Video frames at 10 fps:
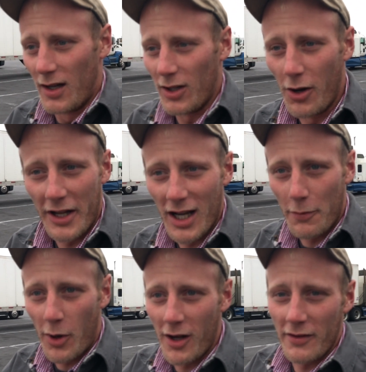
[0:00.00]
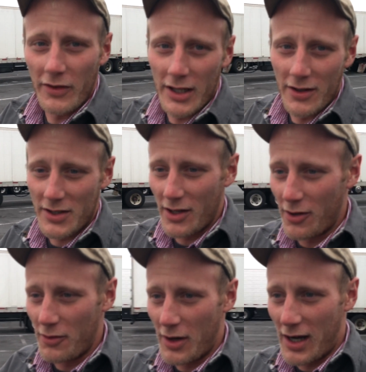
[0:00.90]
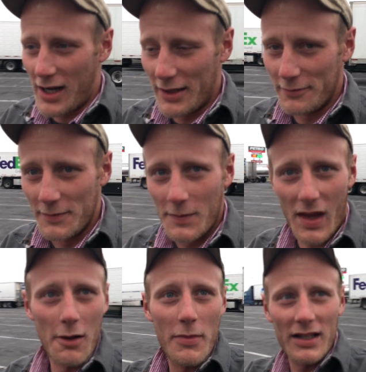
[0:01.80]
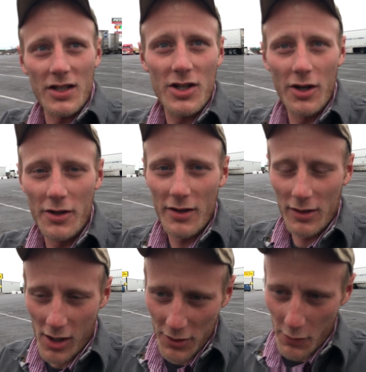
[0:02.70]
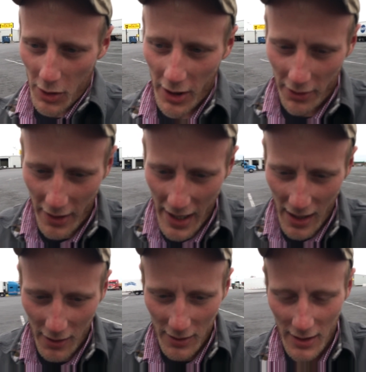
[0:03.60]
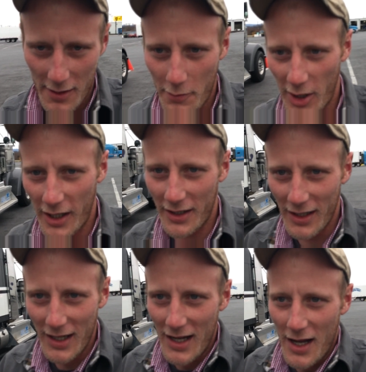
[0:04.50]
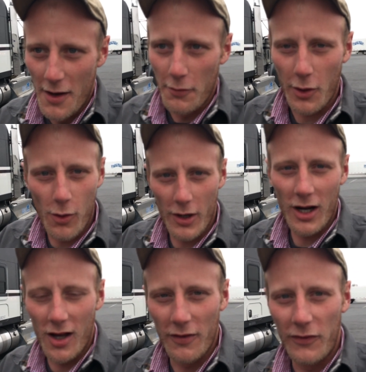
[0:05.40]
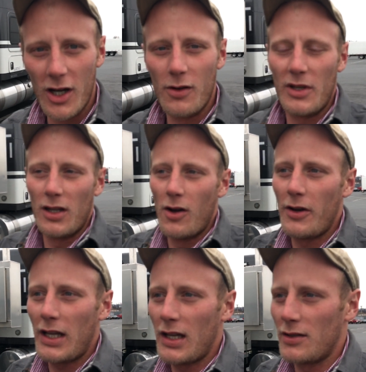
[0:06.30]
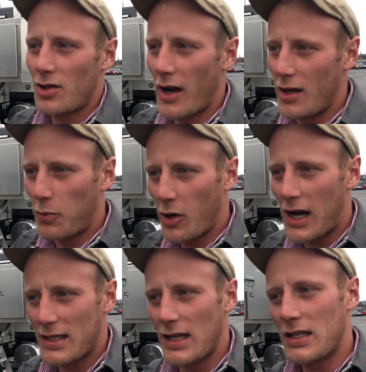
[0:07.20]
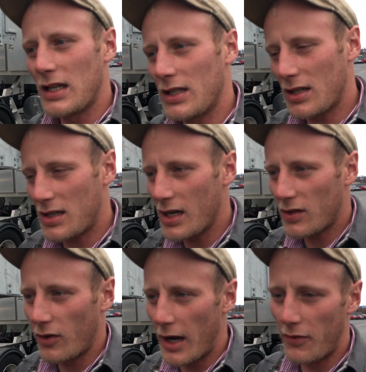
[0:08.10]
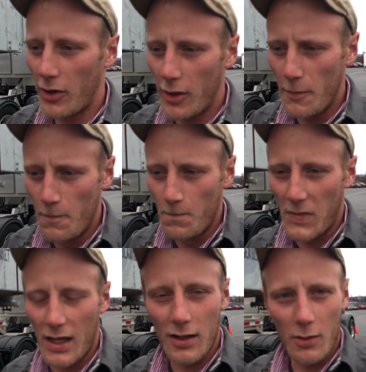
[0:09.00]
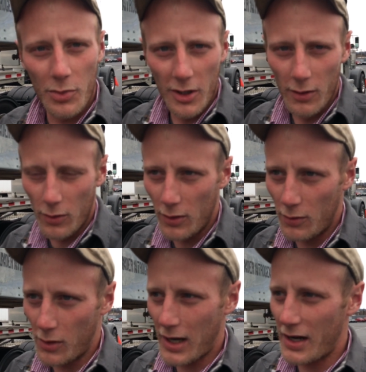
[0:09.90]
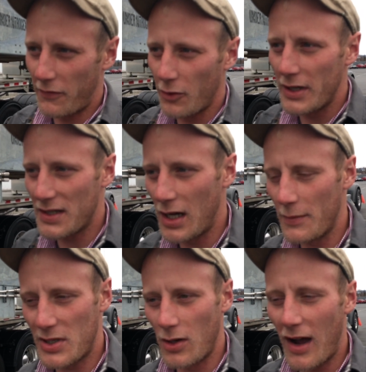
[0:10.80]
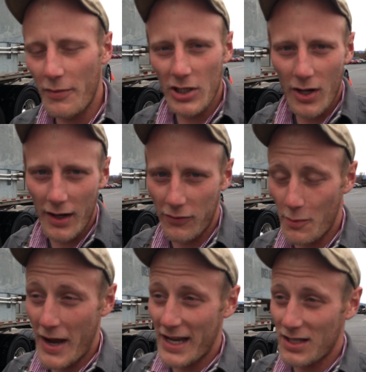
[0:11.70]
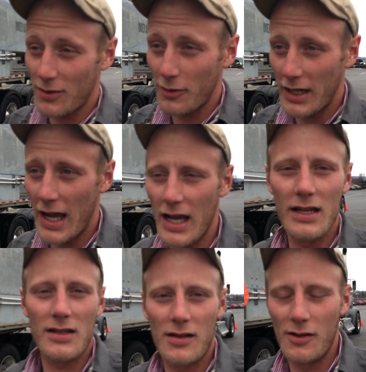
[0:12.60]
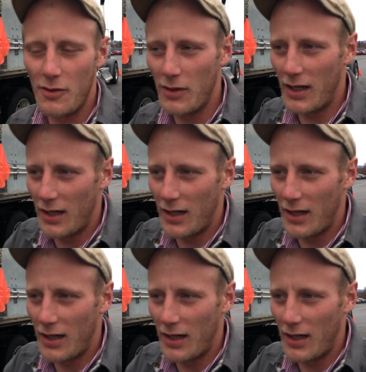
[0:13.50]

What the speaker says: loading up all the videos, I'm about to show you the load that we're under now, but recording all the film and loading it and trying to process it just takes forever, and the computer will kind of freeze up. So I've been trying for the past 3 days to